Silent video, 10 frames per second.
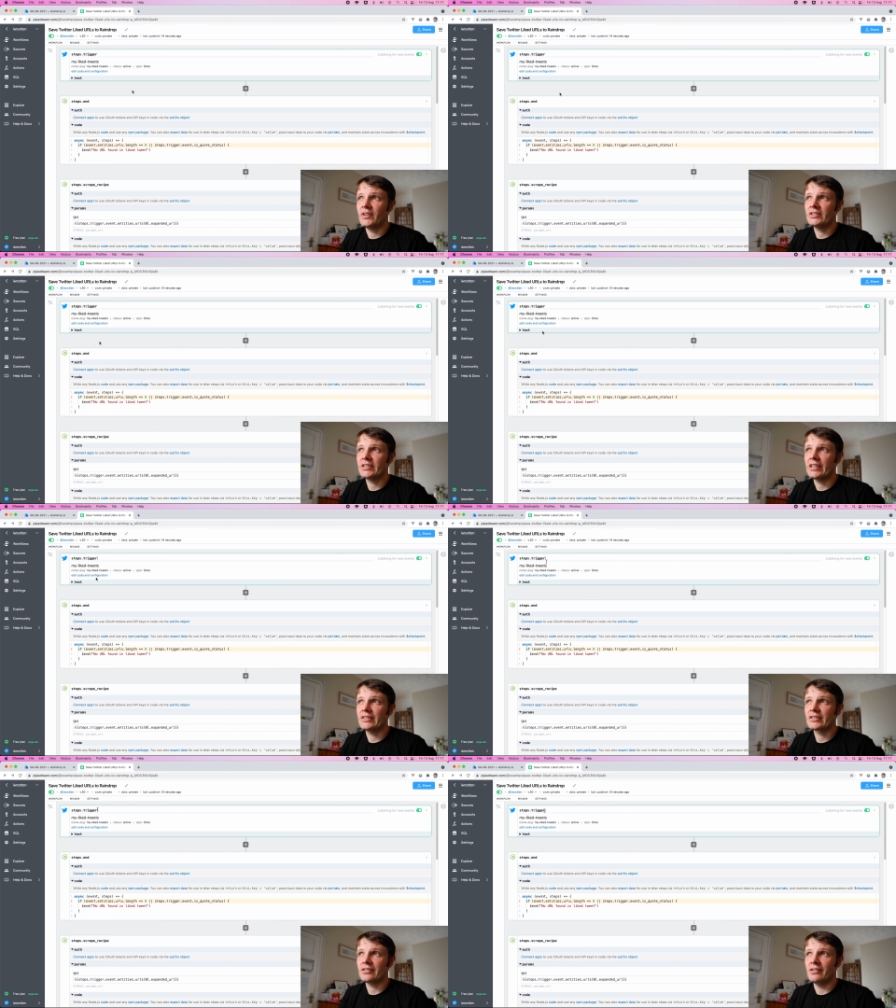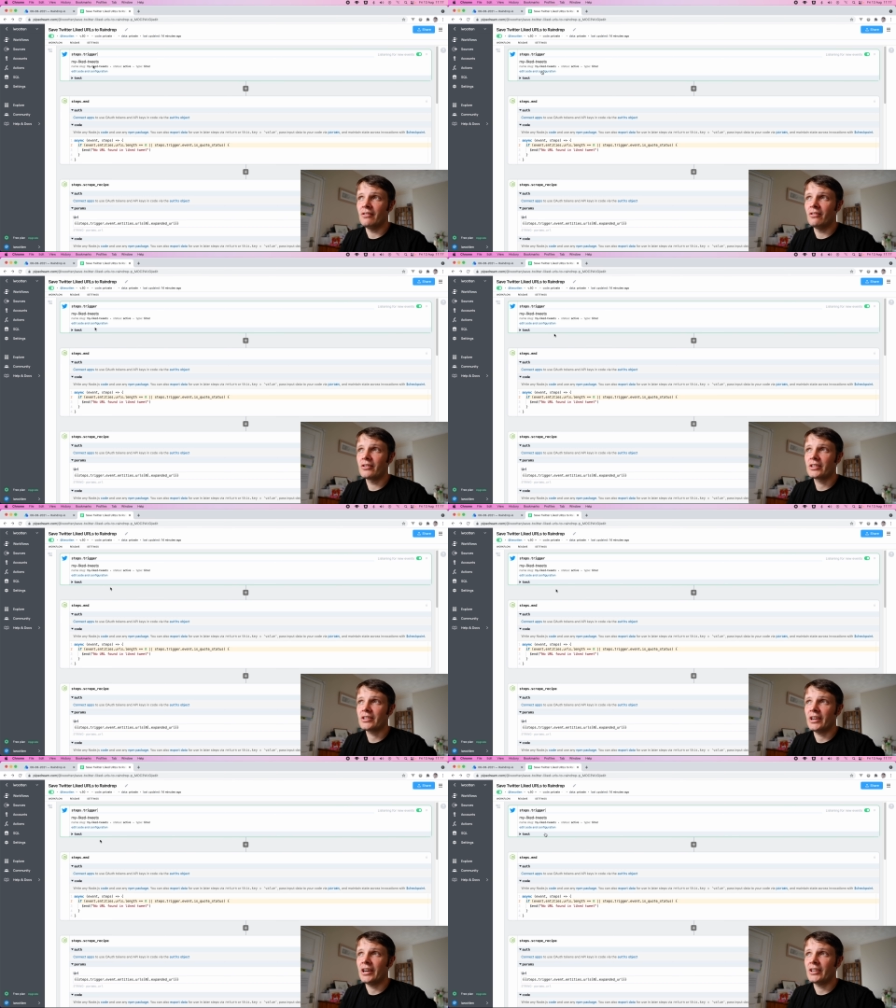It takes a look
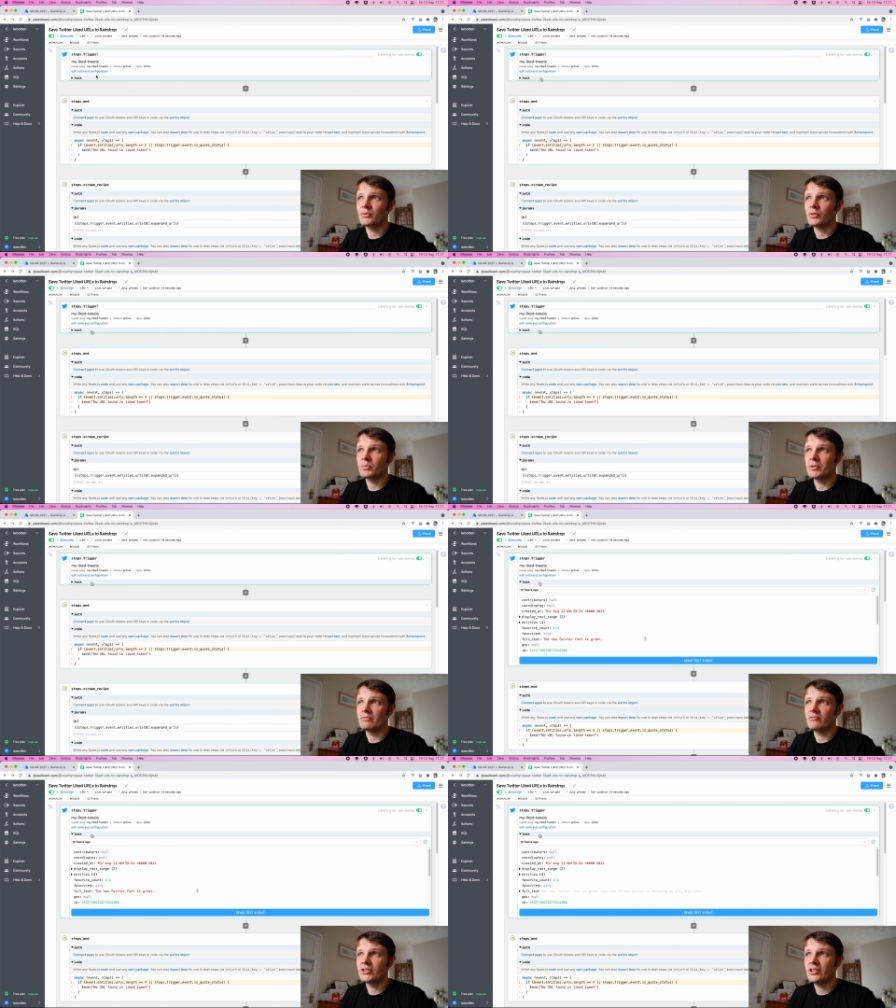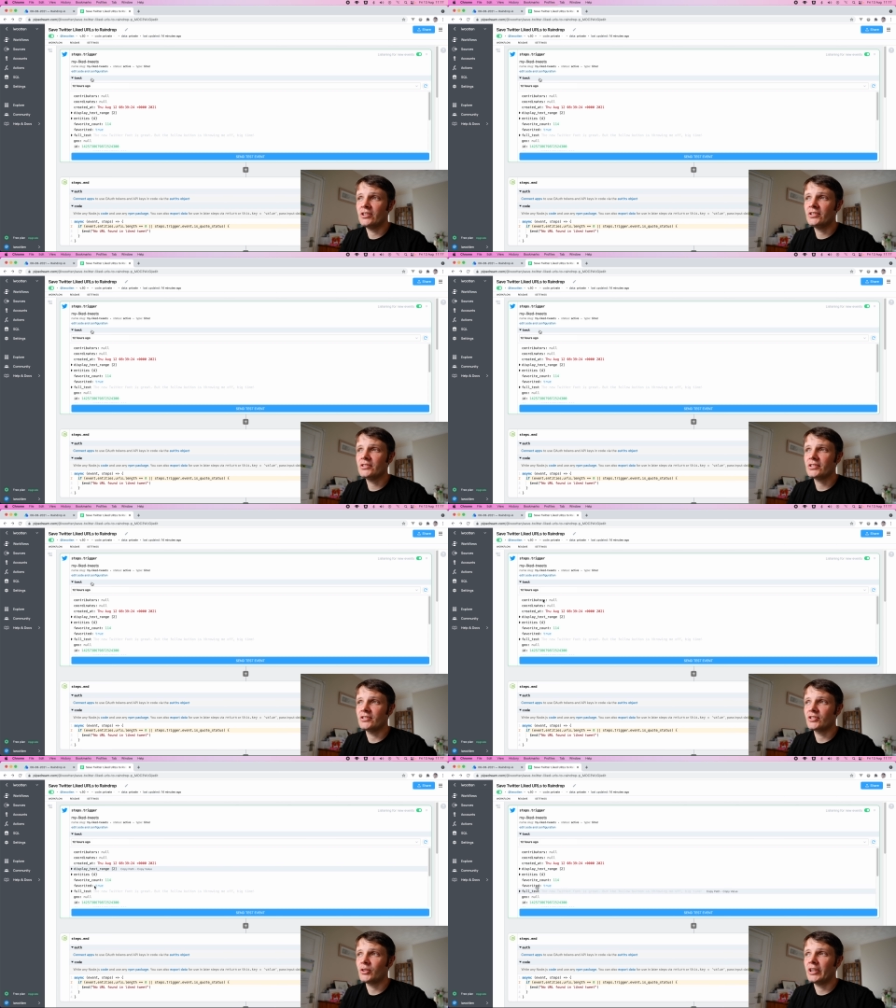at what's been returned,
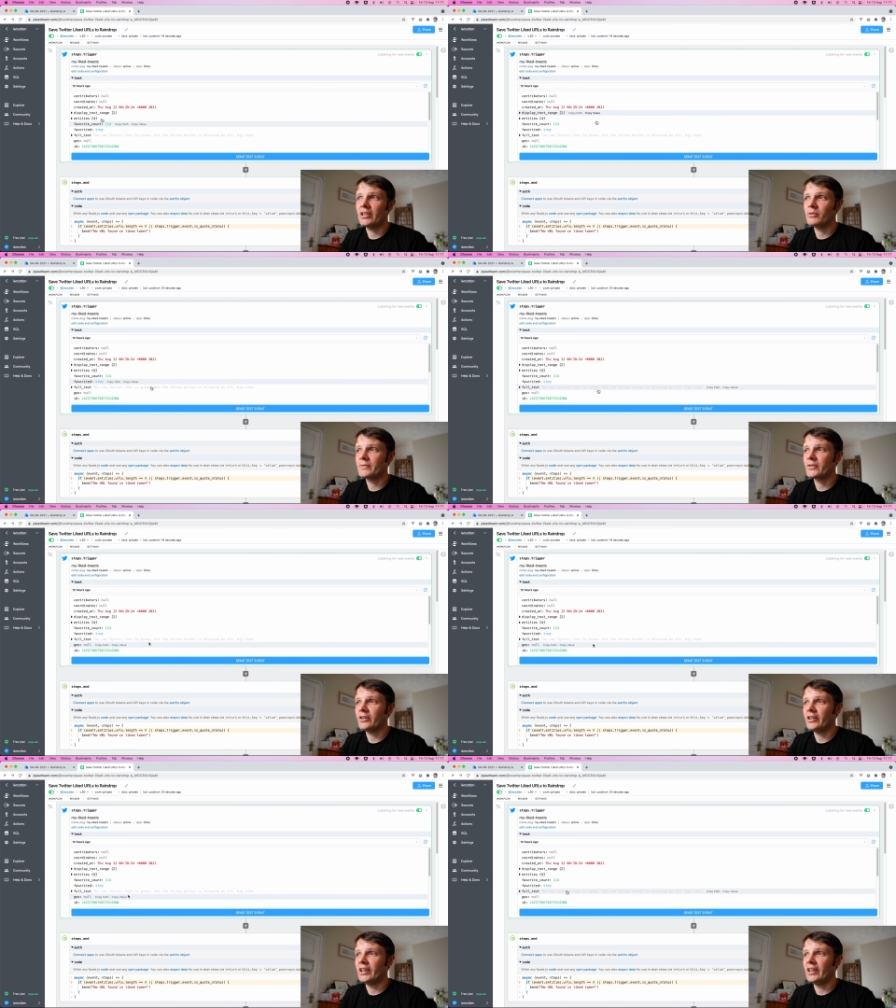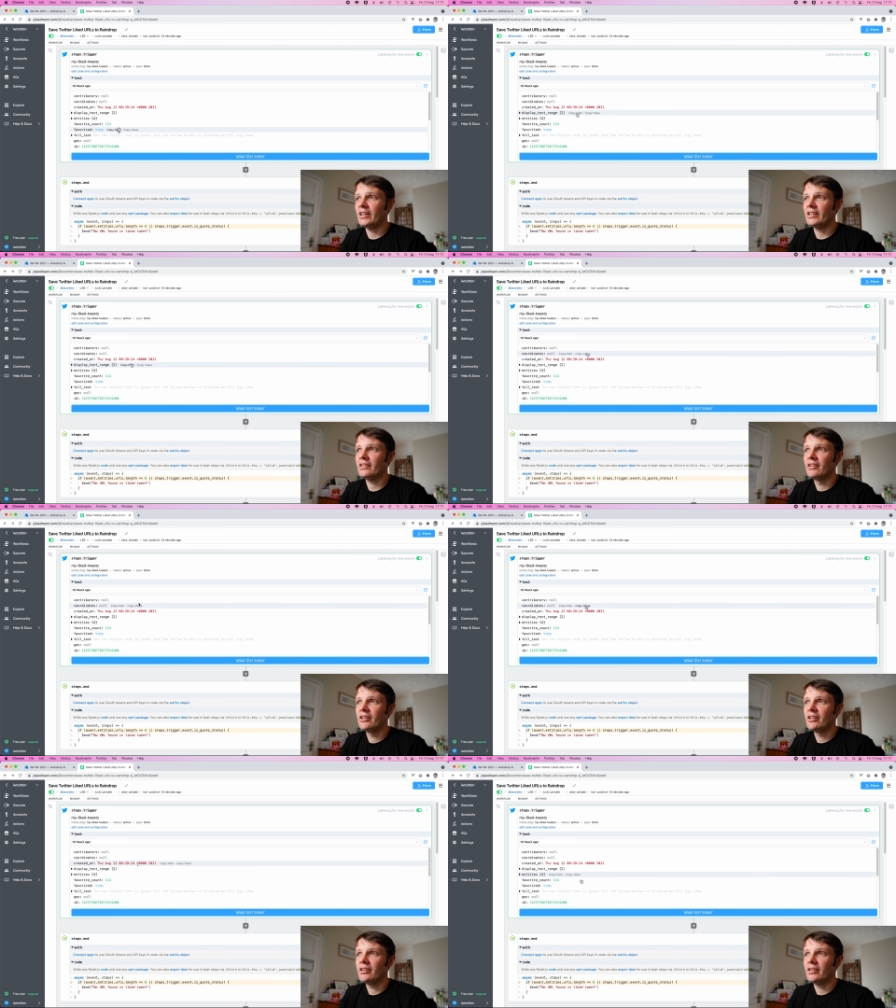and so here we've got the
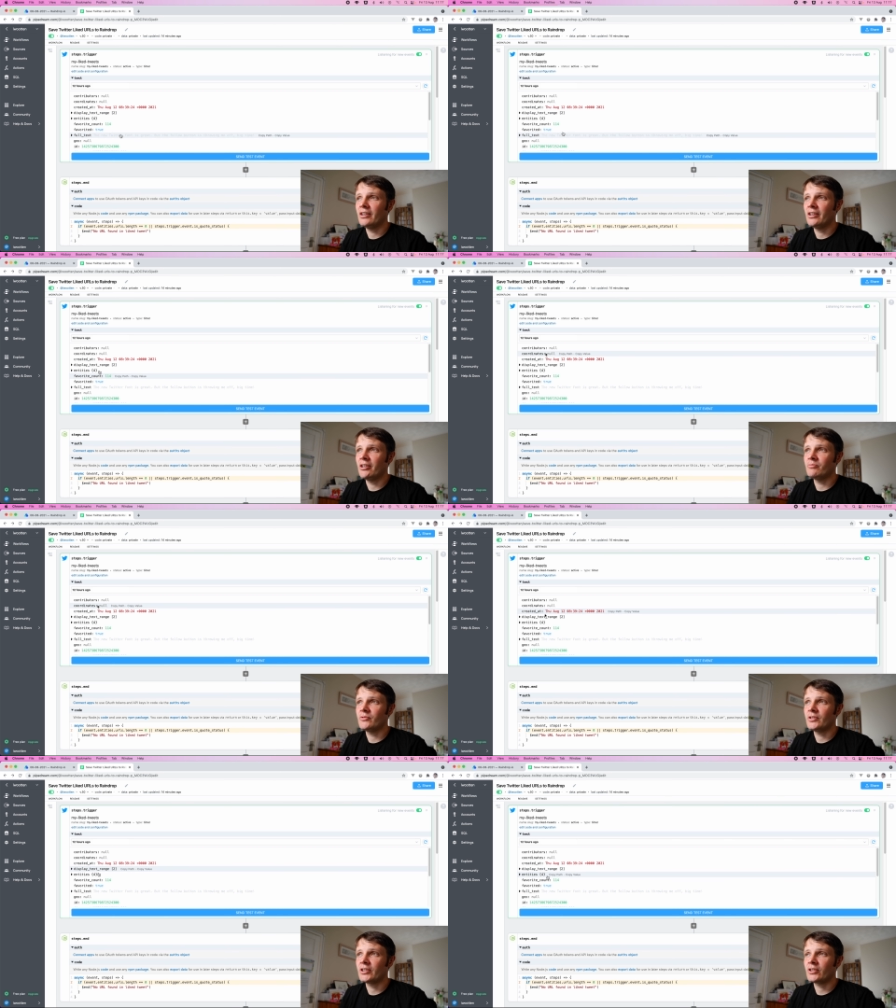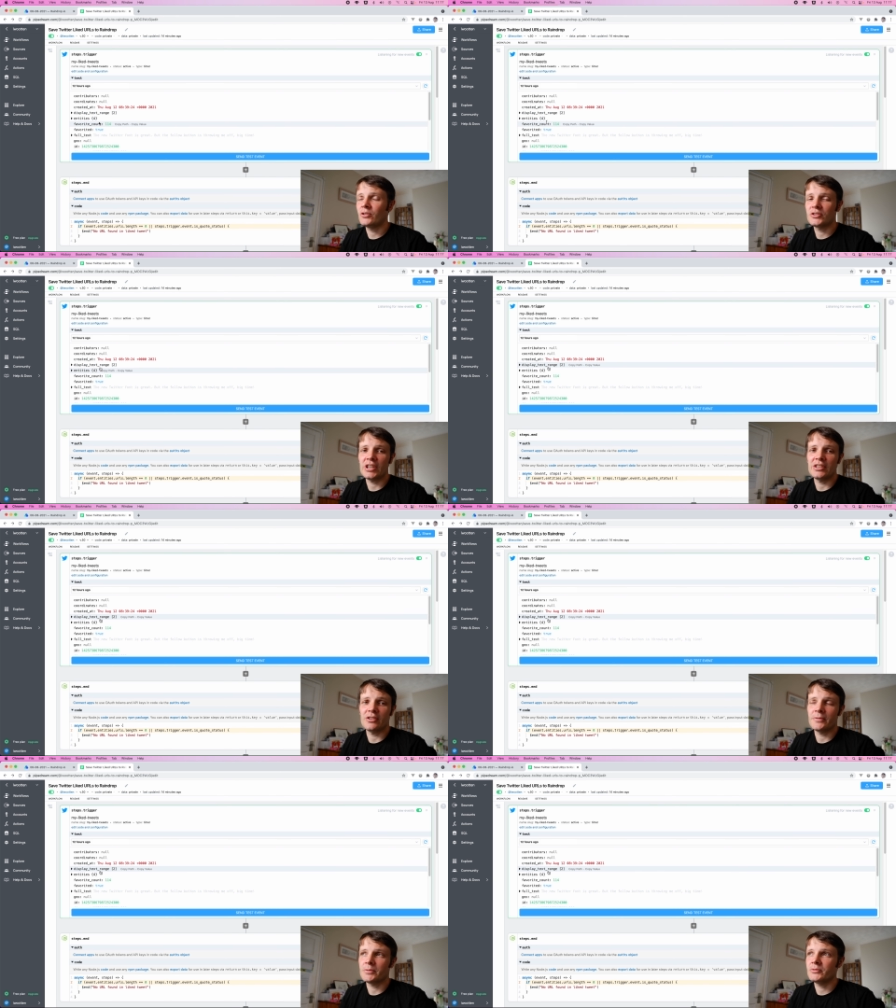content
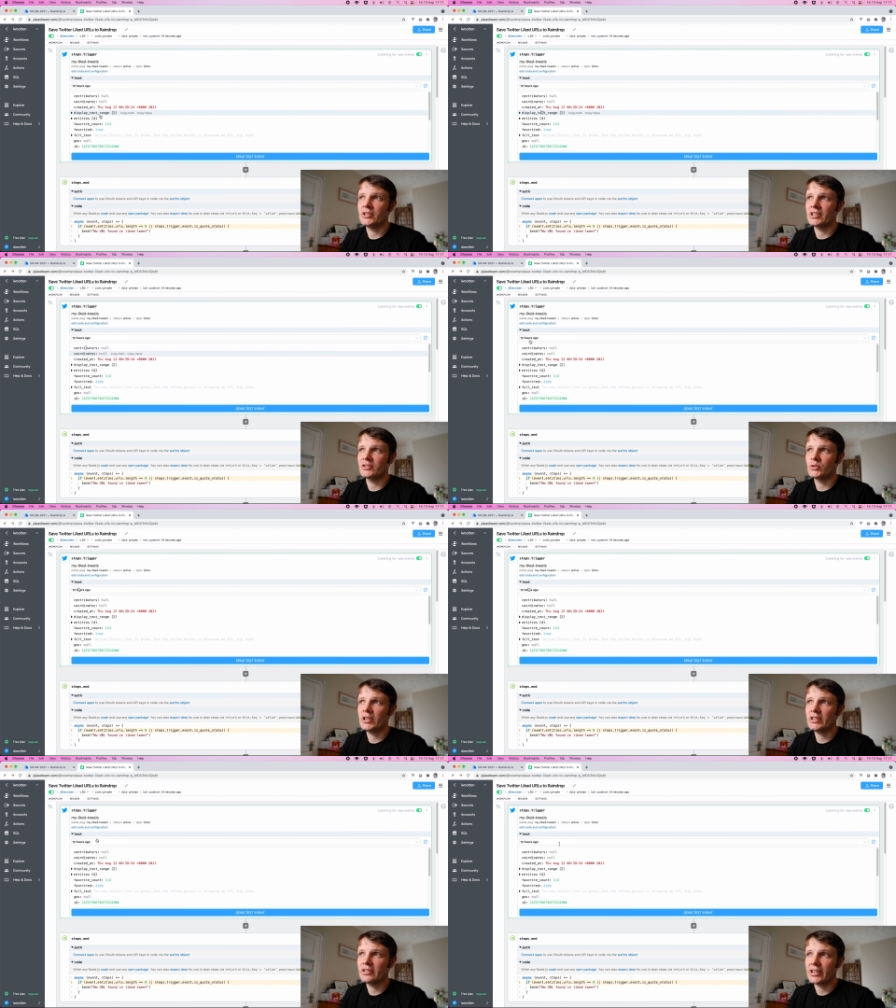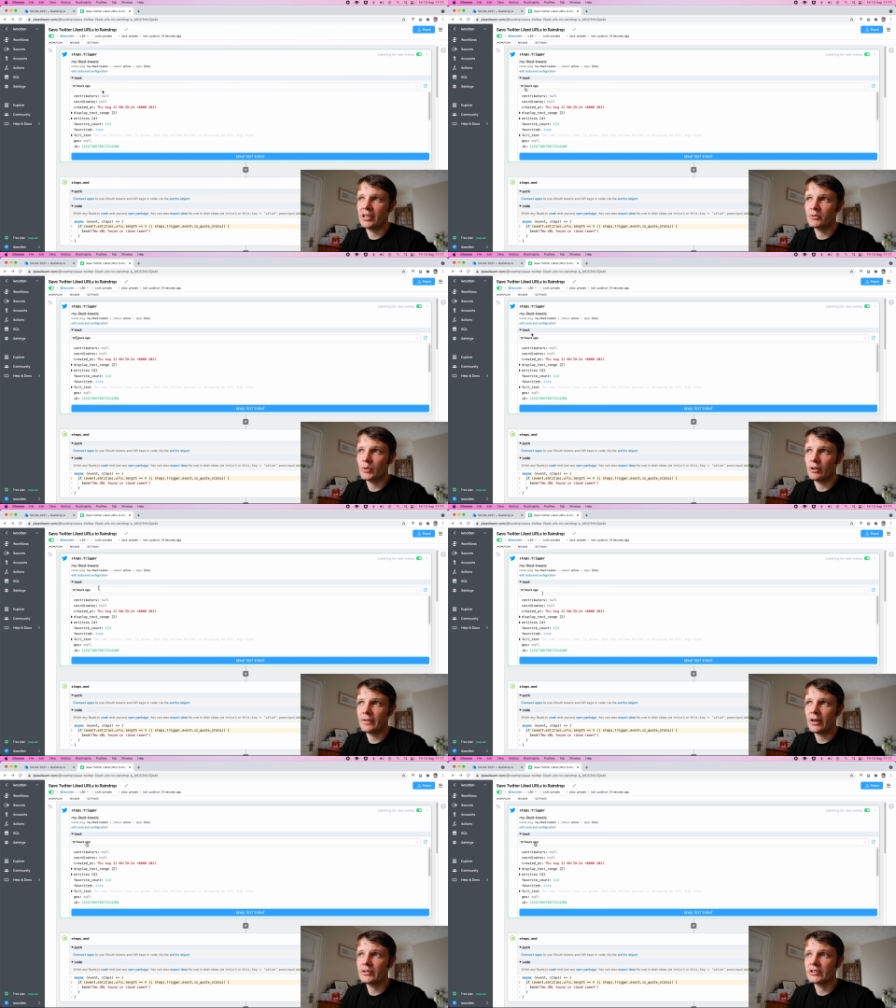of a particular tweet that came 12
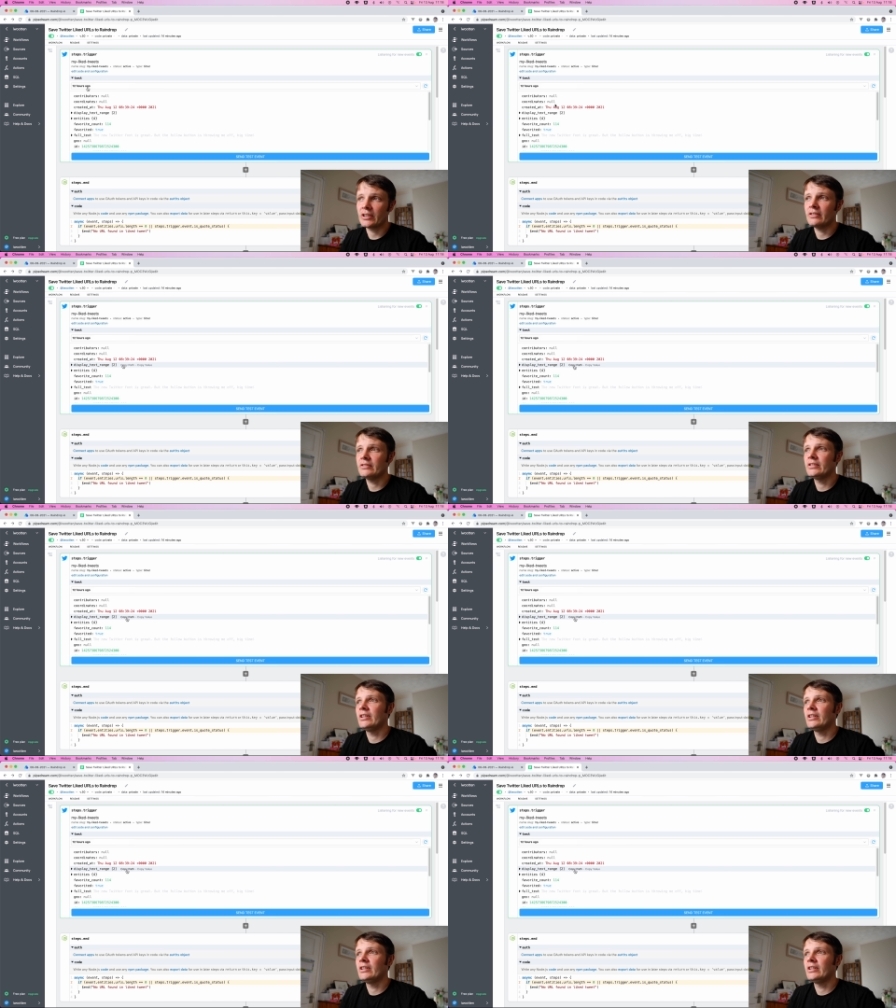hours ago,